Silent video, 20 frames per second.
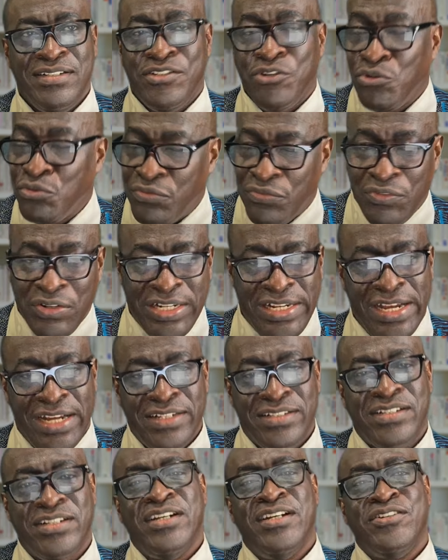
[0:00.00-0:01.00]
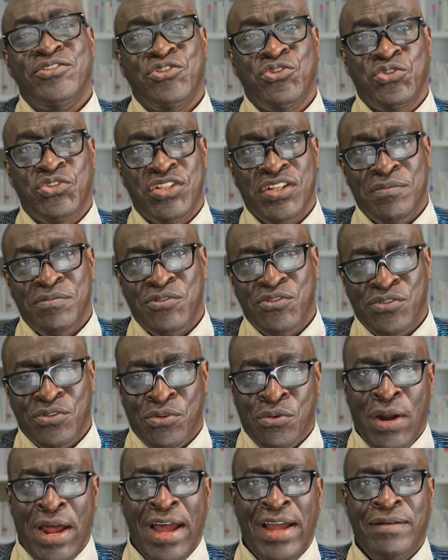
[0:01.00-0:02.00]
Don't forget to
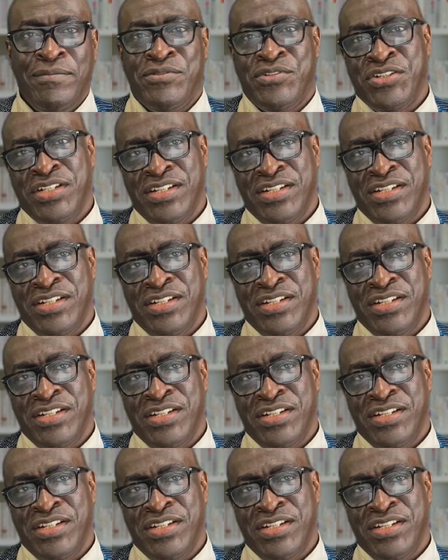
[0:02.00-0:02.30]
subscribe